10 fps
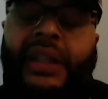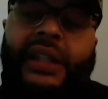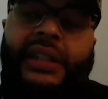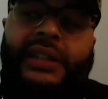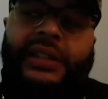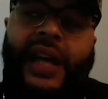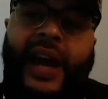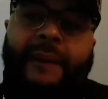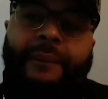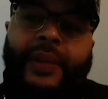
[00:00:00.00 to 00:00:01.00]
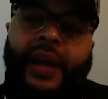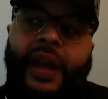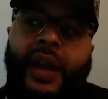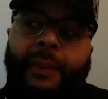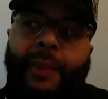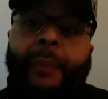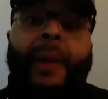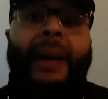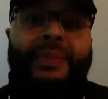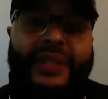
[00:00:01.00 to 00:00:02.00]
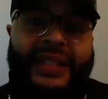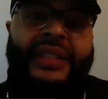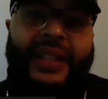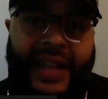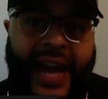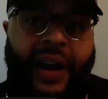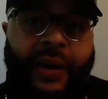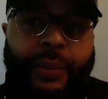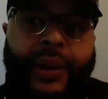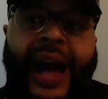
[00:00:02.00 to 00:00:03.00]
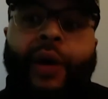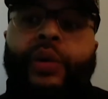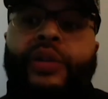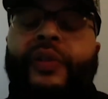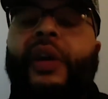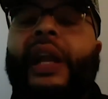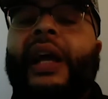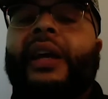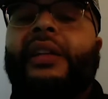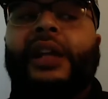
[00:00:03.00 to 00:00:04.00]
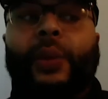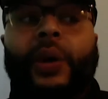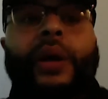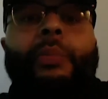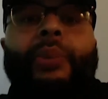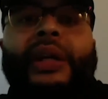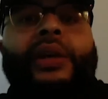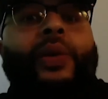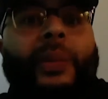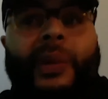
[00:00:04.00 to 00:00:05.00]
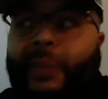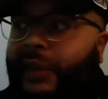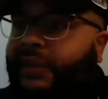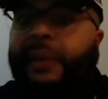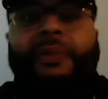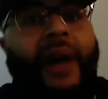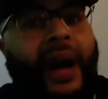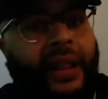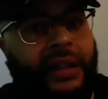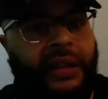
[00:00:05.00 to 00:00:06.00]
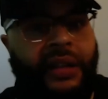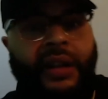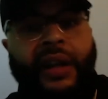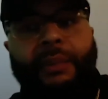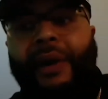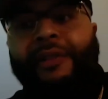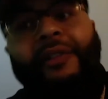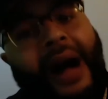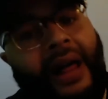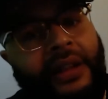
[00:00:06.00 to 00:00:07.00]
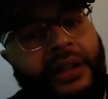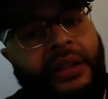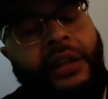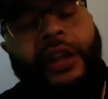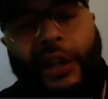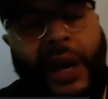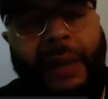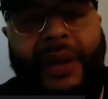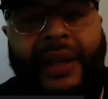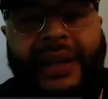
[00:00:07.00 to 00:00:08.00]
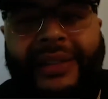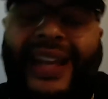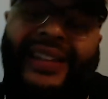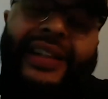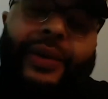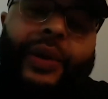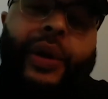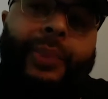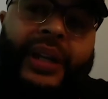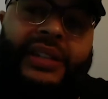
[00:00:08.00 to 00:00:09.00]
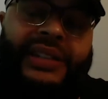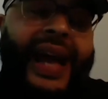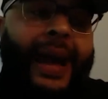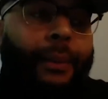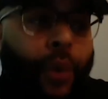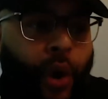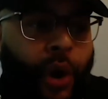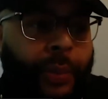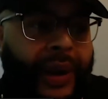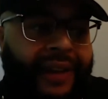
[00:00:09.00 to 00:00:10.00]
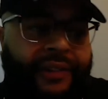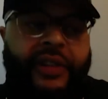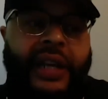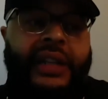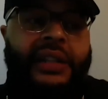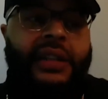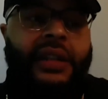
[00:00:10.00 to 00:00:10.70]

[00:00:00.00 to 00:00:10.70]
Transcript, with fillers: thing is that my mom sees it now, but I always felt like they were competing with me. My stepfather, my father, you know what I mean? Not that they were competing because they had more, but I feel like